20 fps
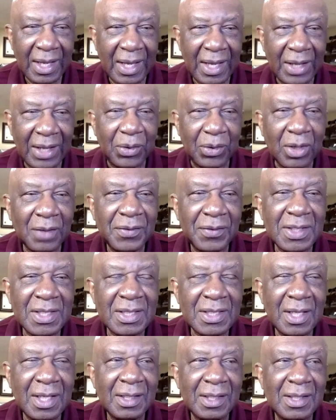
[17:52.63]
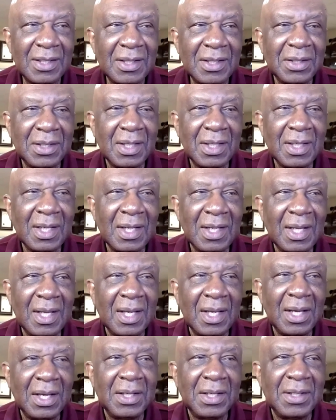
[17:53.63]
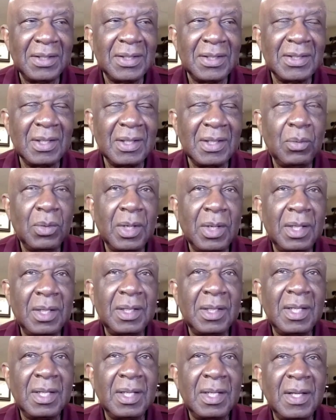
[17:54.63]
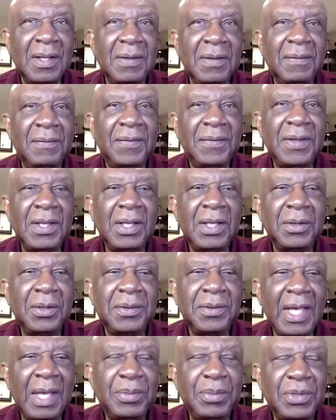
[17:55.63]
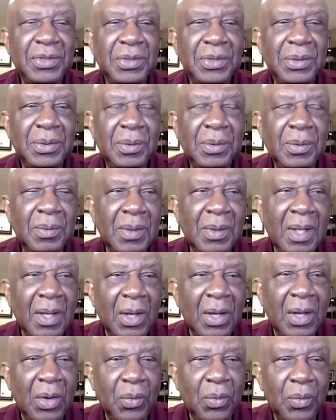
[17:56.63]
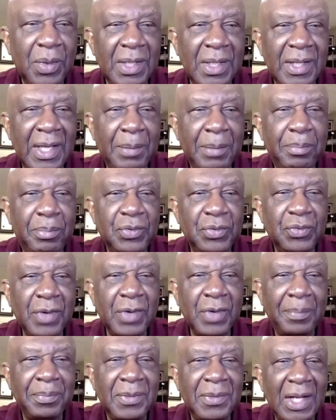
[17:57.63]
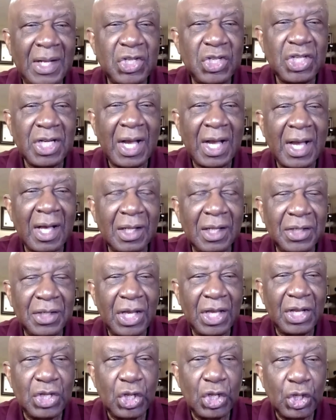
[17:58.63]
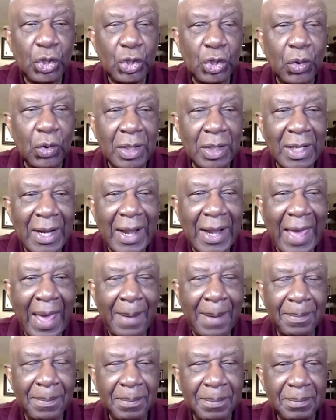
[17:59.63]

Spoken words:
and all of a sudden, someone videotapes you when they drop that child in your lap,